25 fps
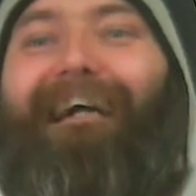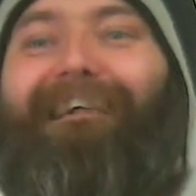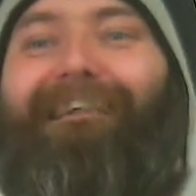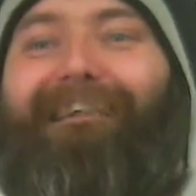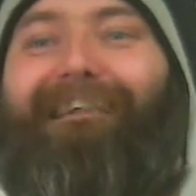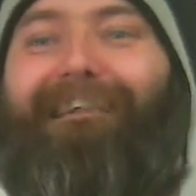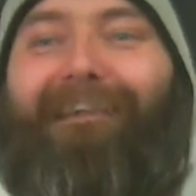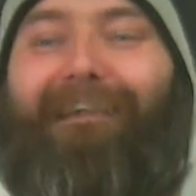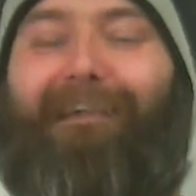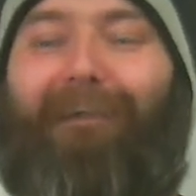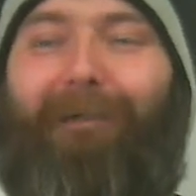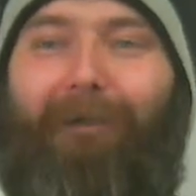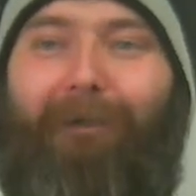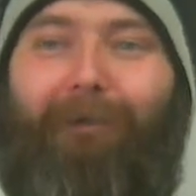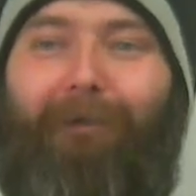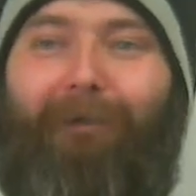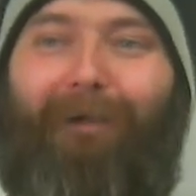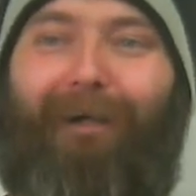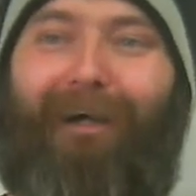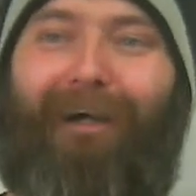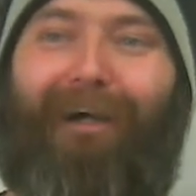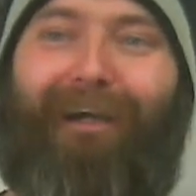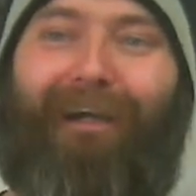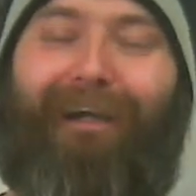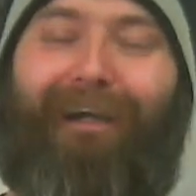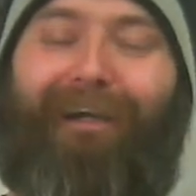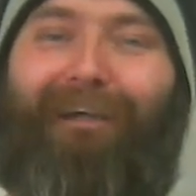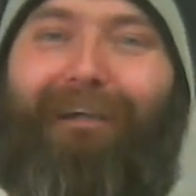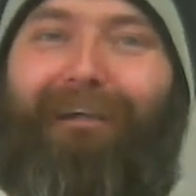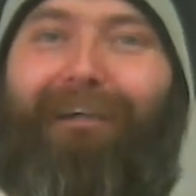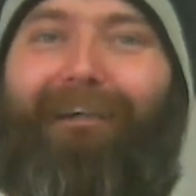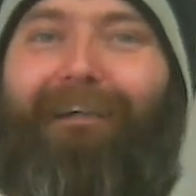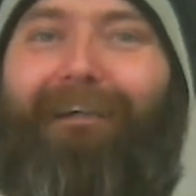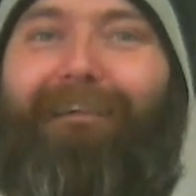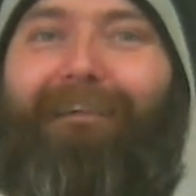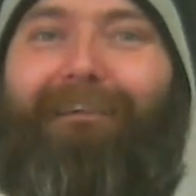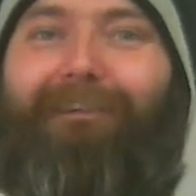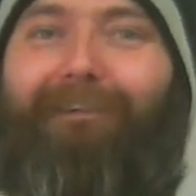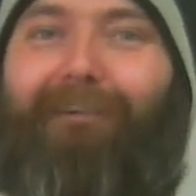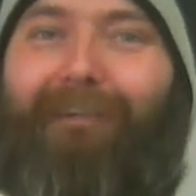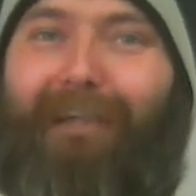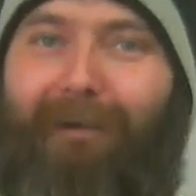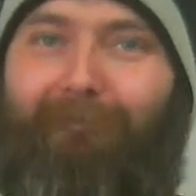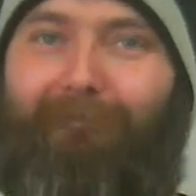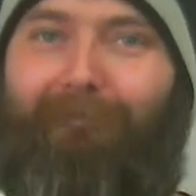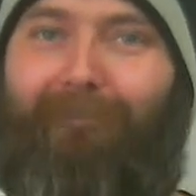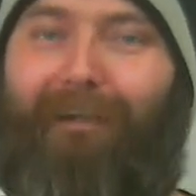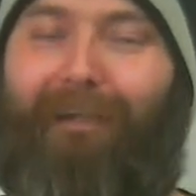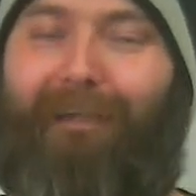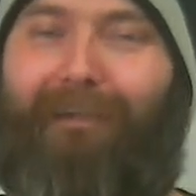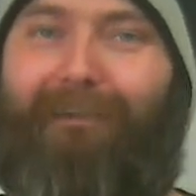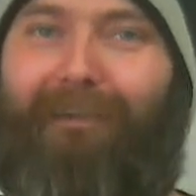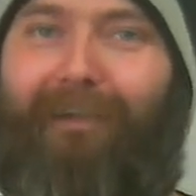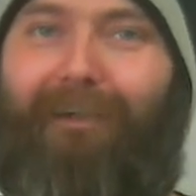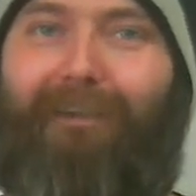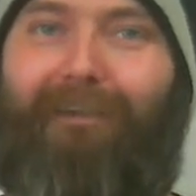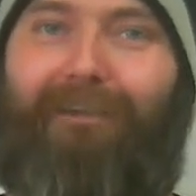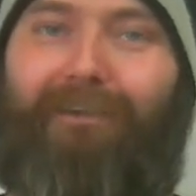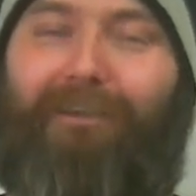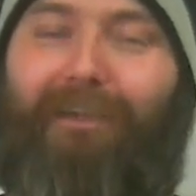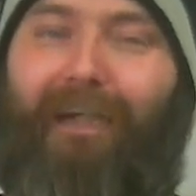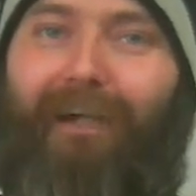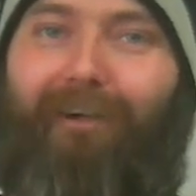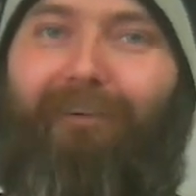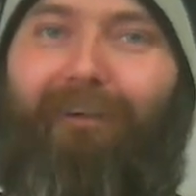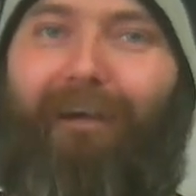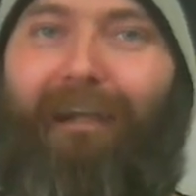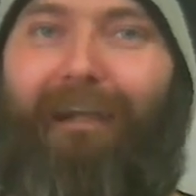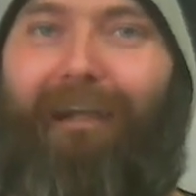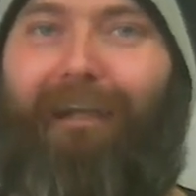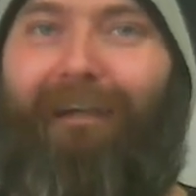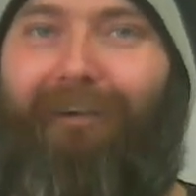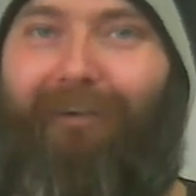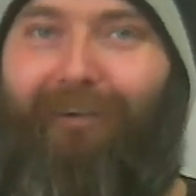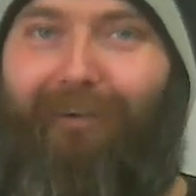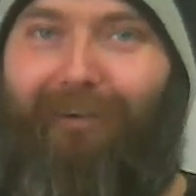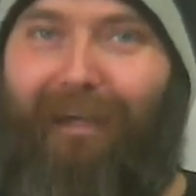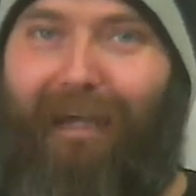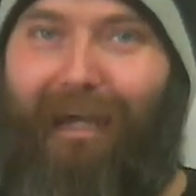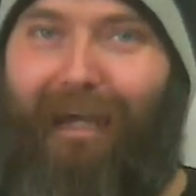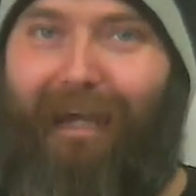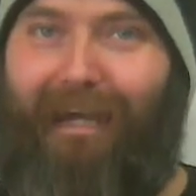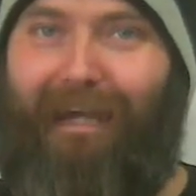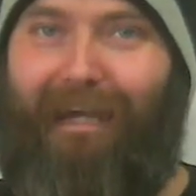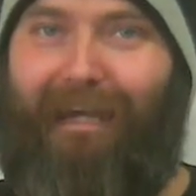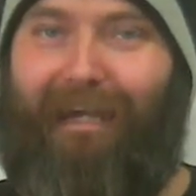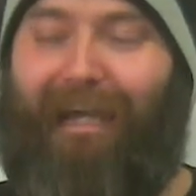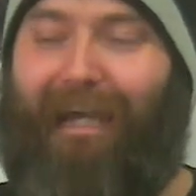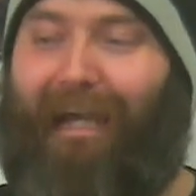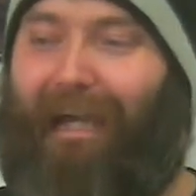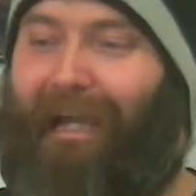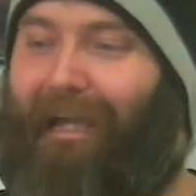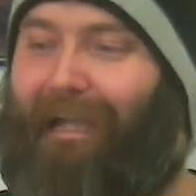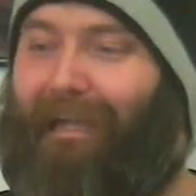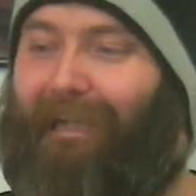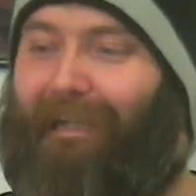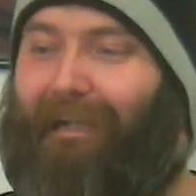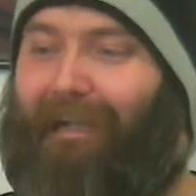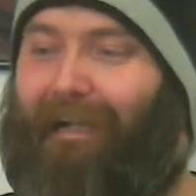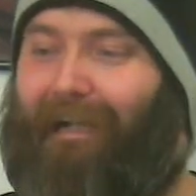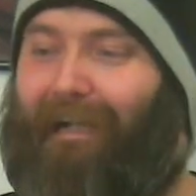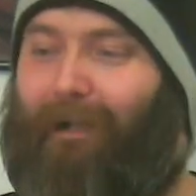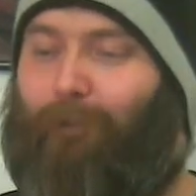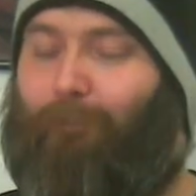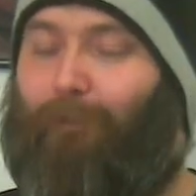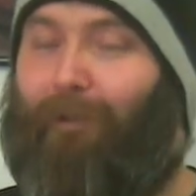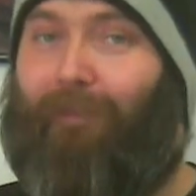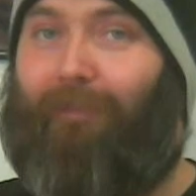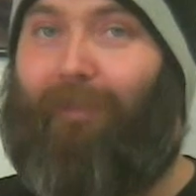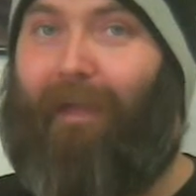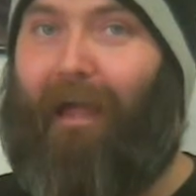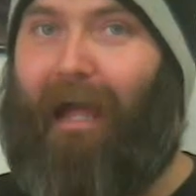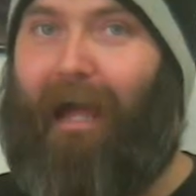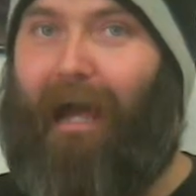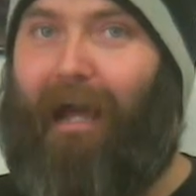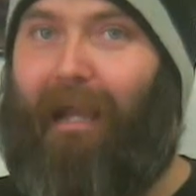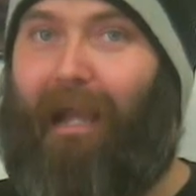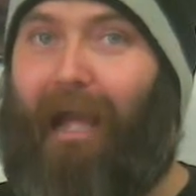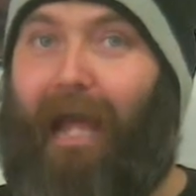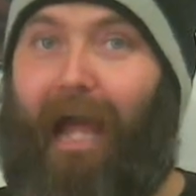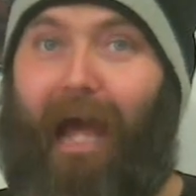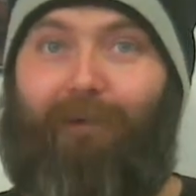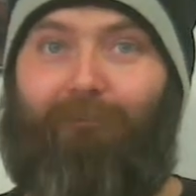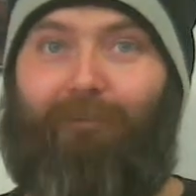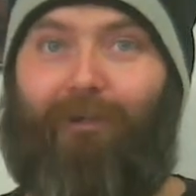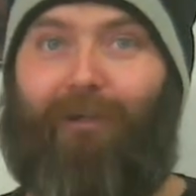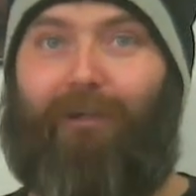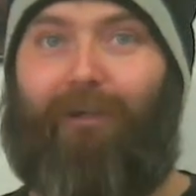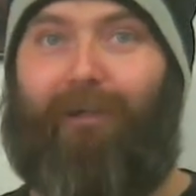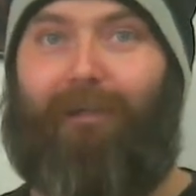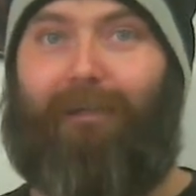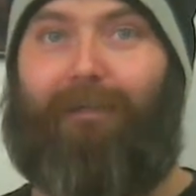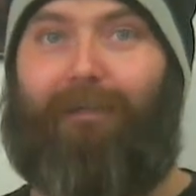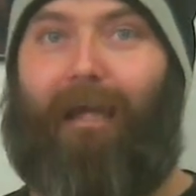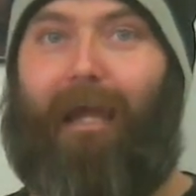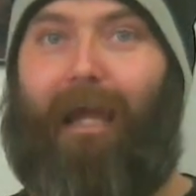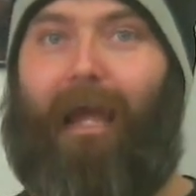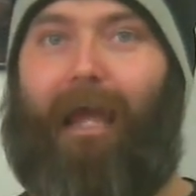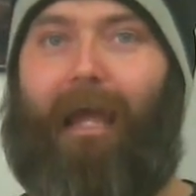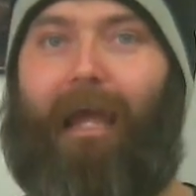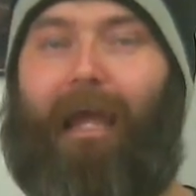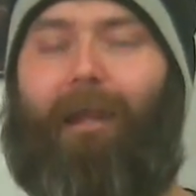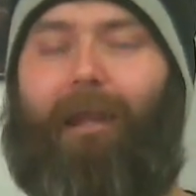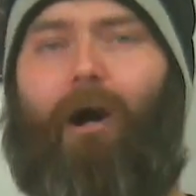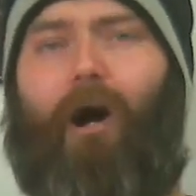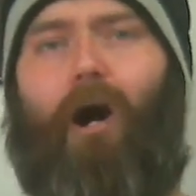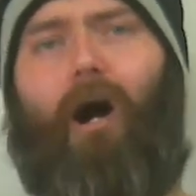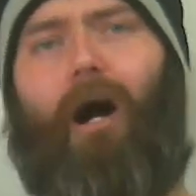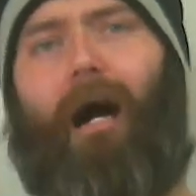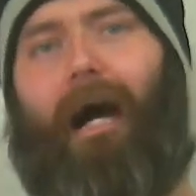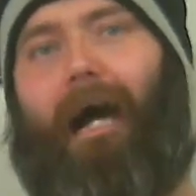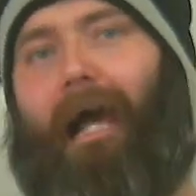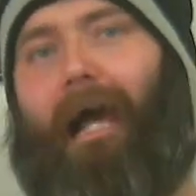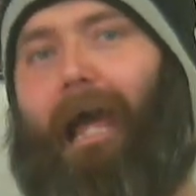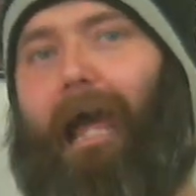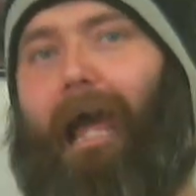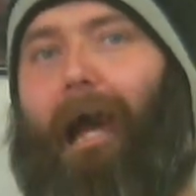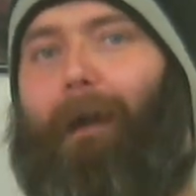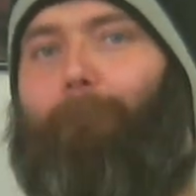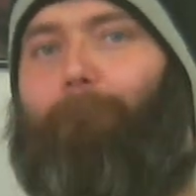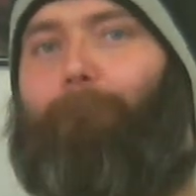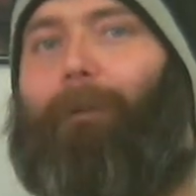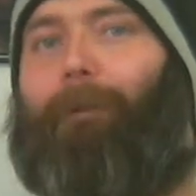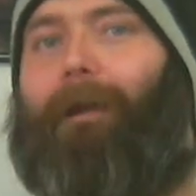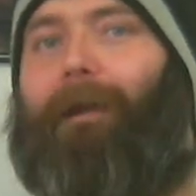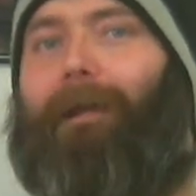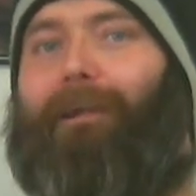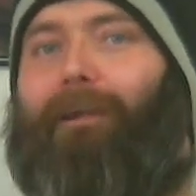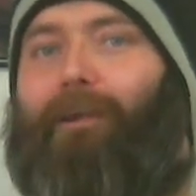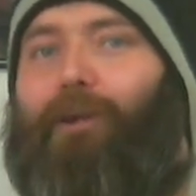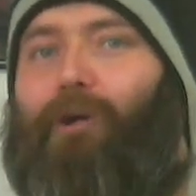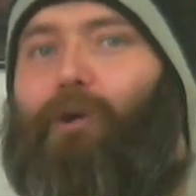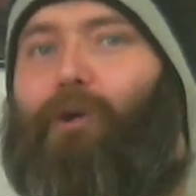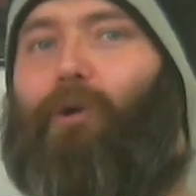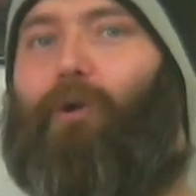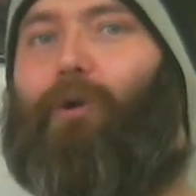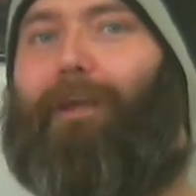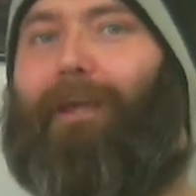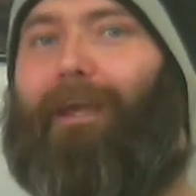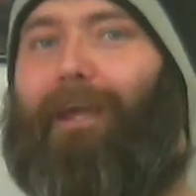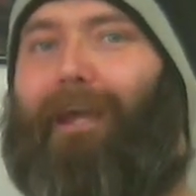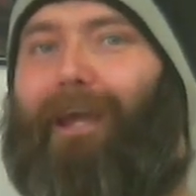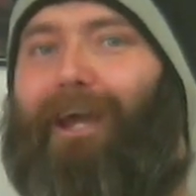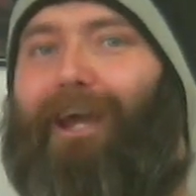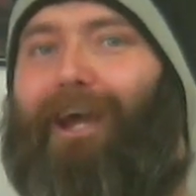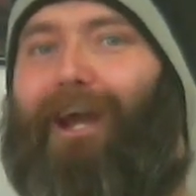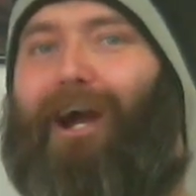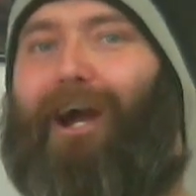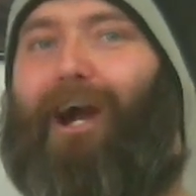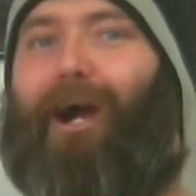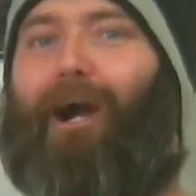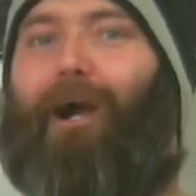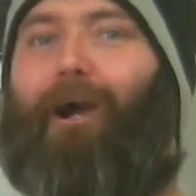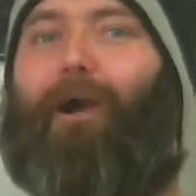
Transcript: So definitely start sharing, okay? And with that, have a good day and oh, a happy new year!